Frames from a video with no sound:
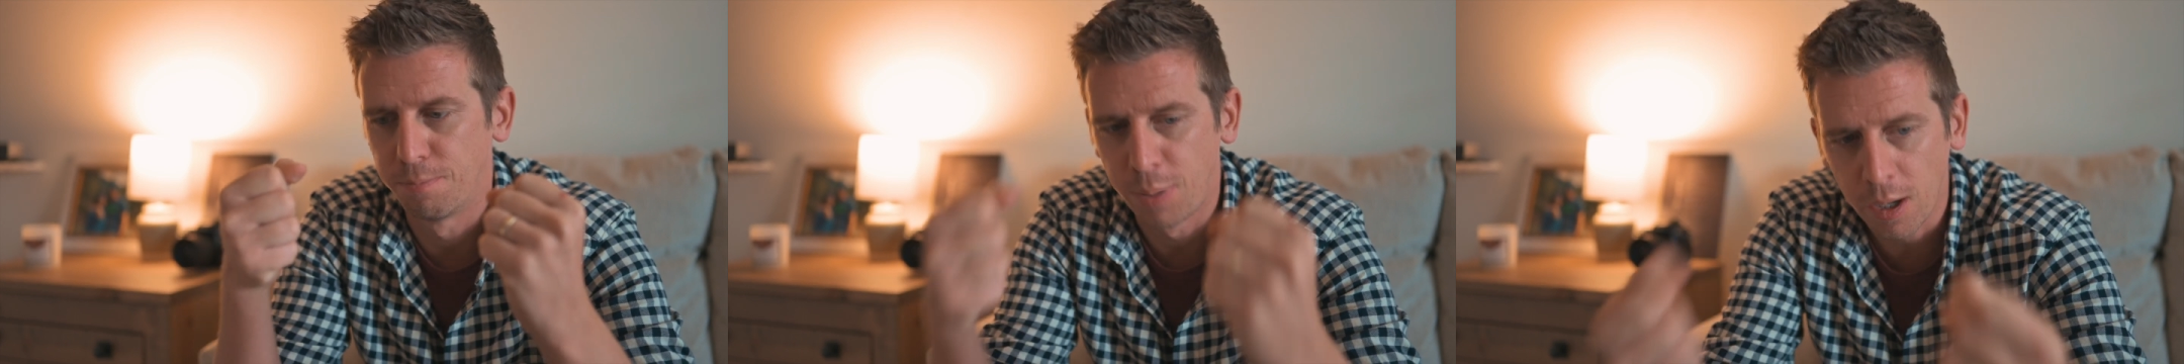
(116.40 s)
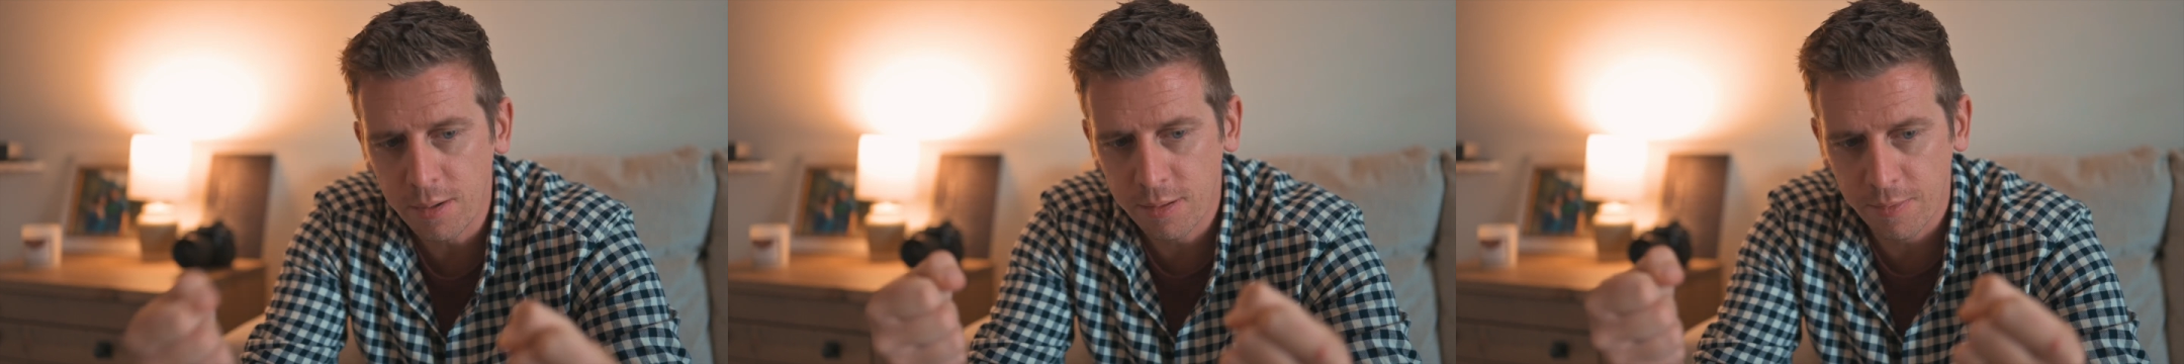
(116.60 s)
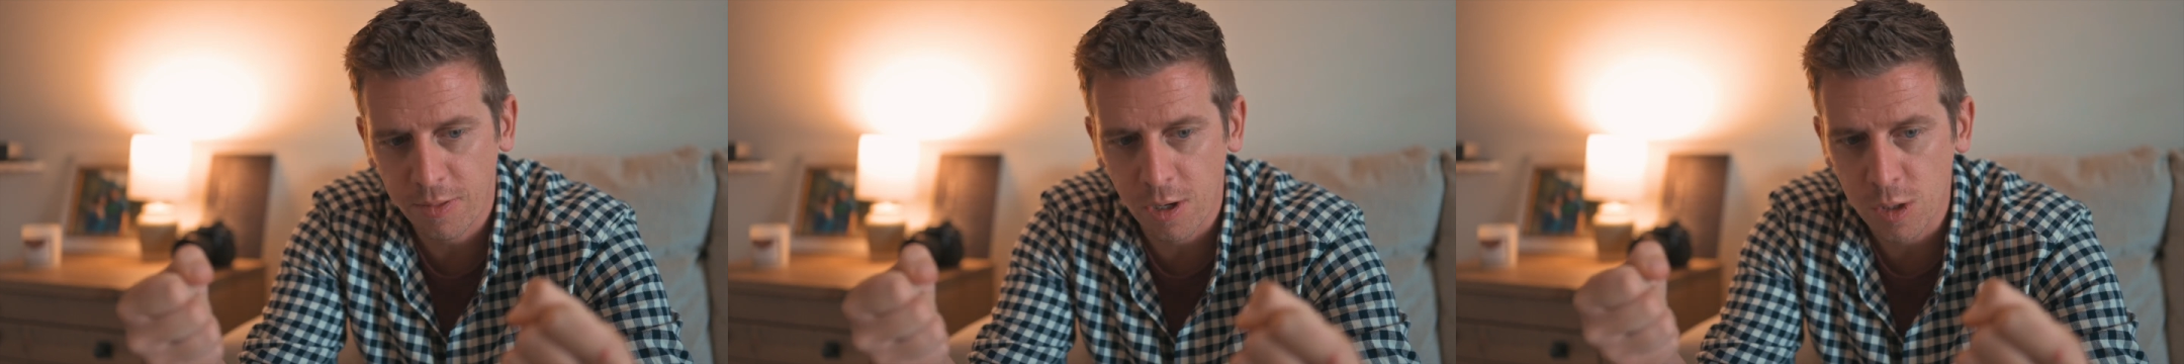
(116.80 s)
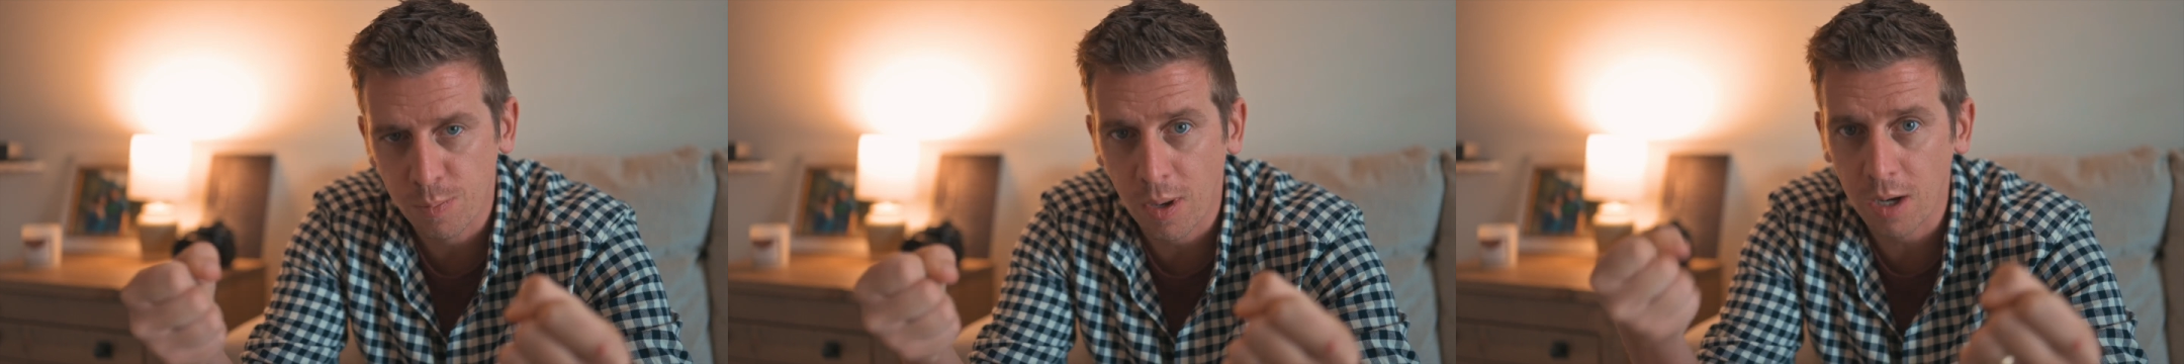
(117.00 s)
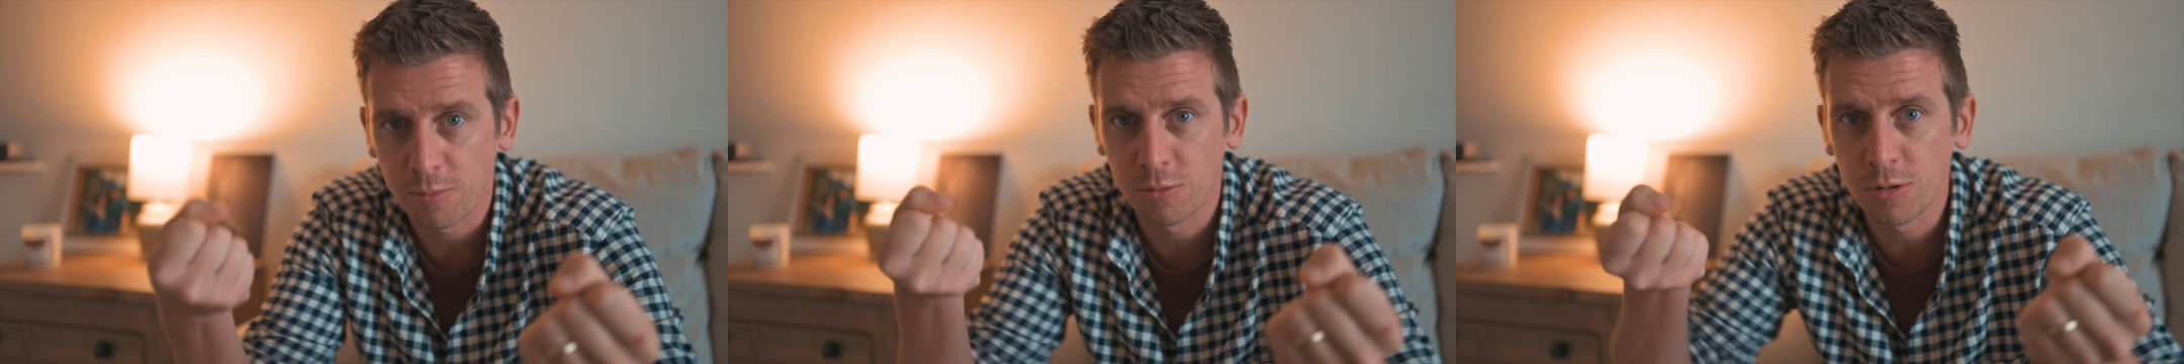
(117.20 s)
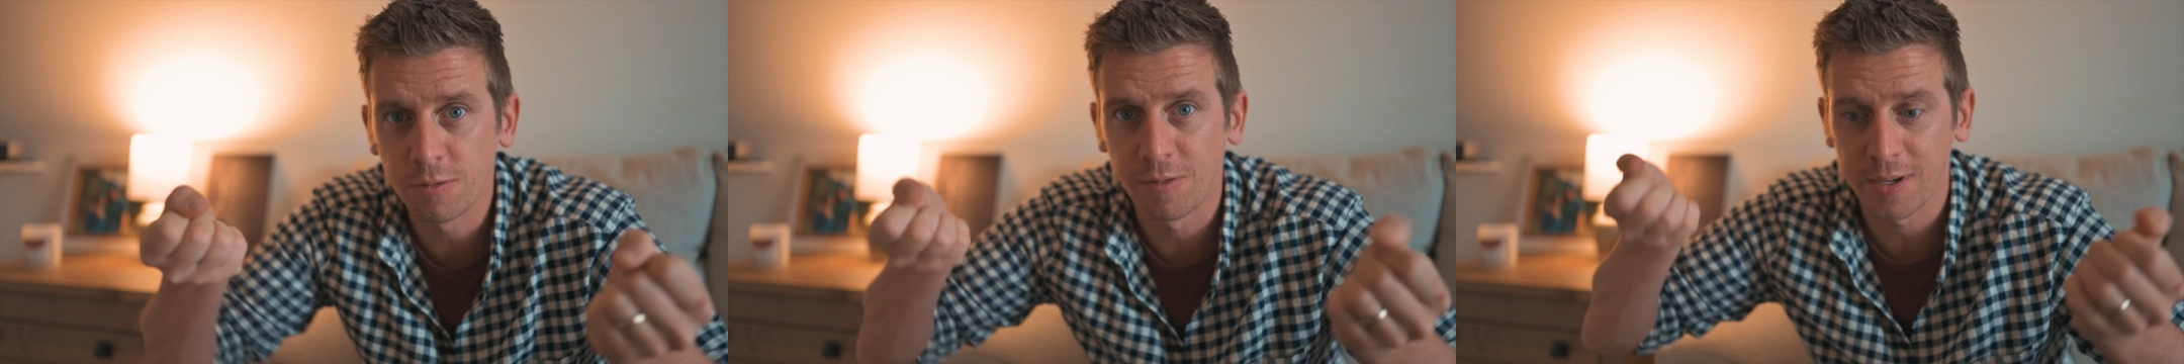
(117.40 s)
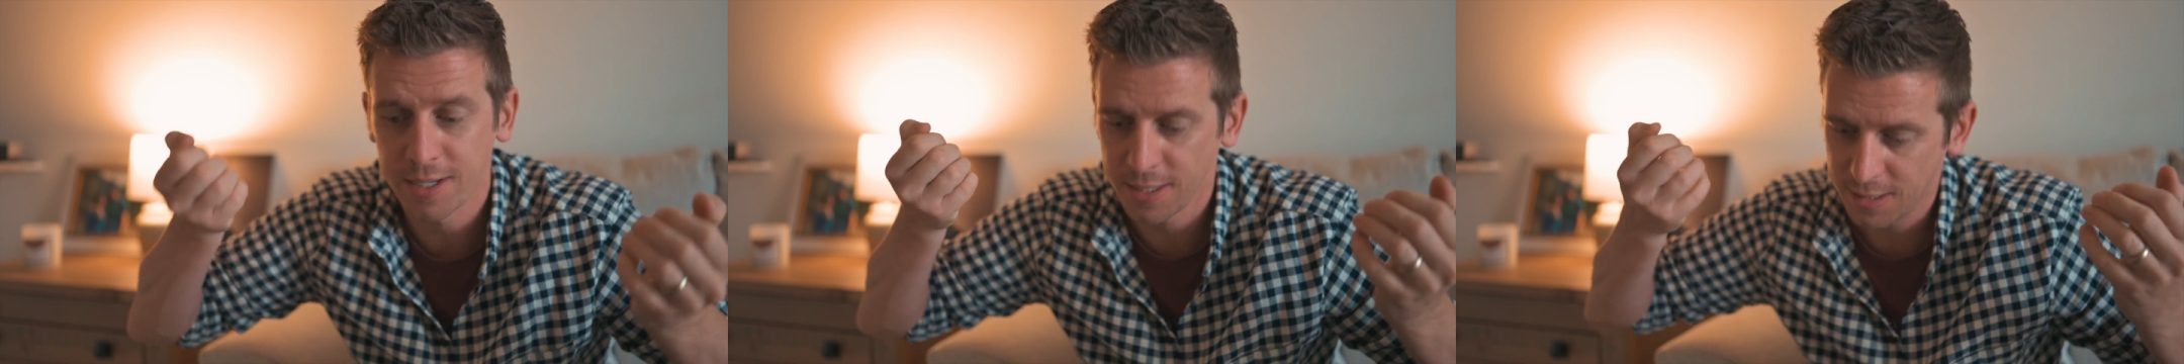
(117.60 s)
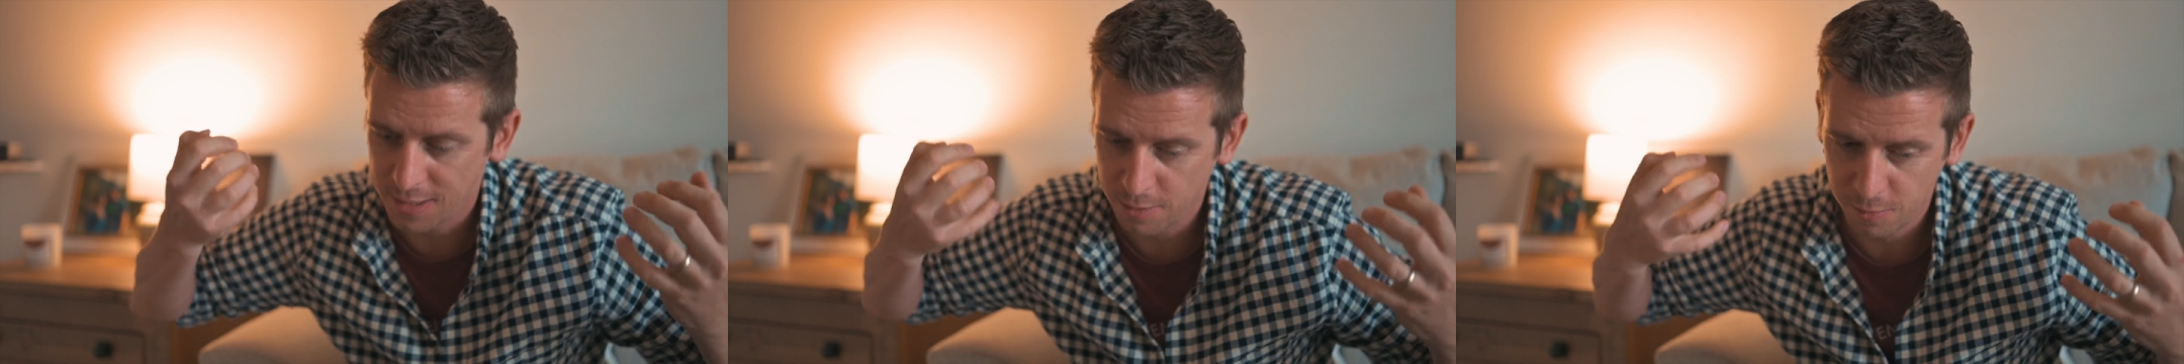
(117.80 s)
Both of those
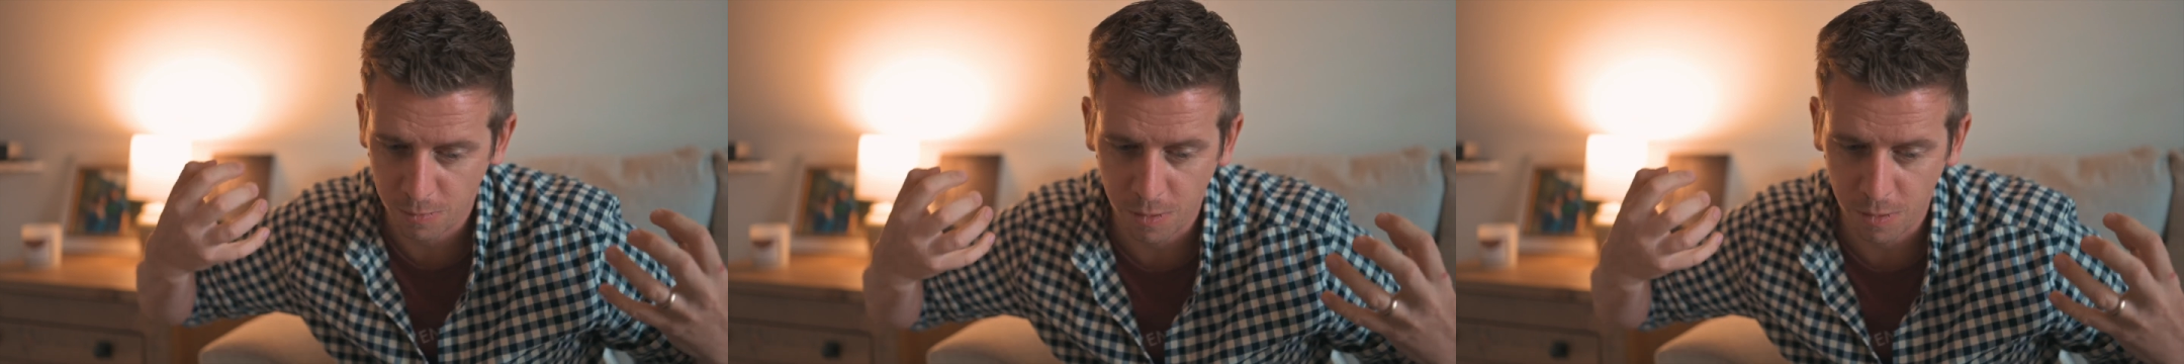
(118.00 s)
pyruvates